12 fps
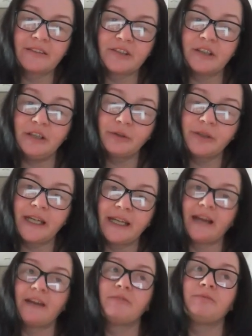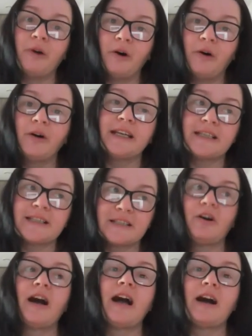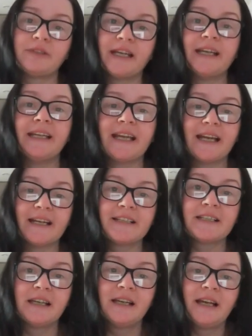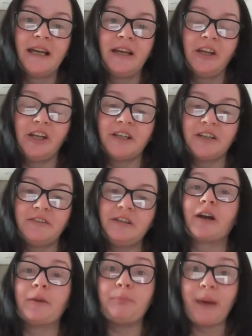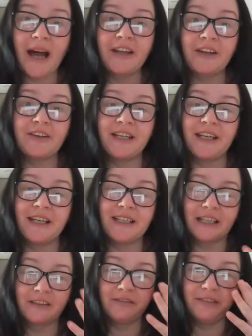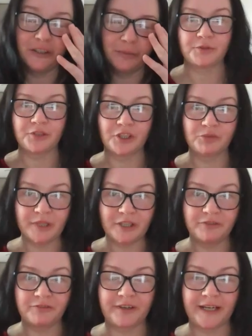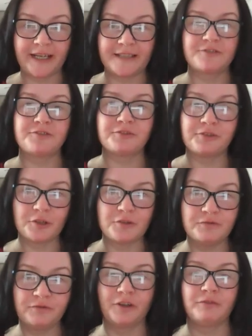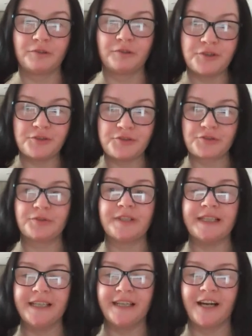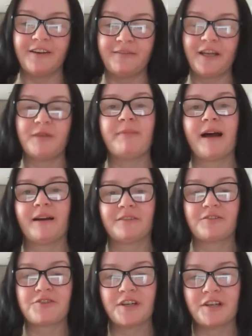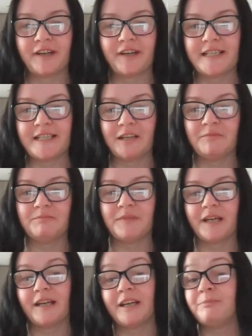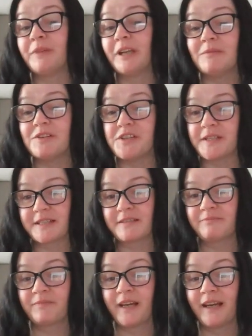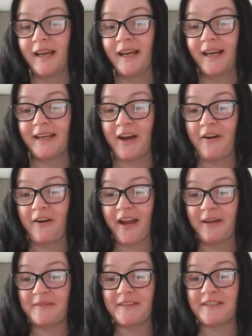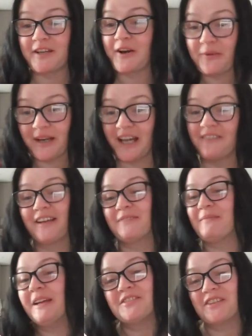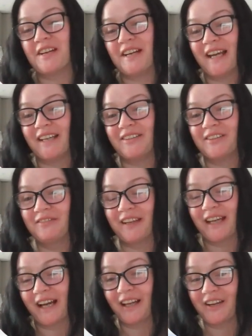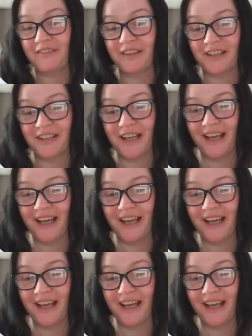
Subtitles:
looking at what is not out there yet, even if you are a pioneer in that field, don't be afraid to go for what you truly love about generating images. Now, I am so loving Midjourney. I don't think I'll ever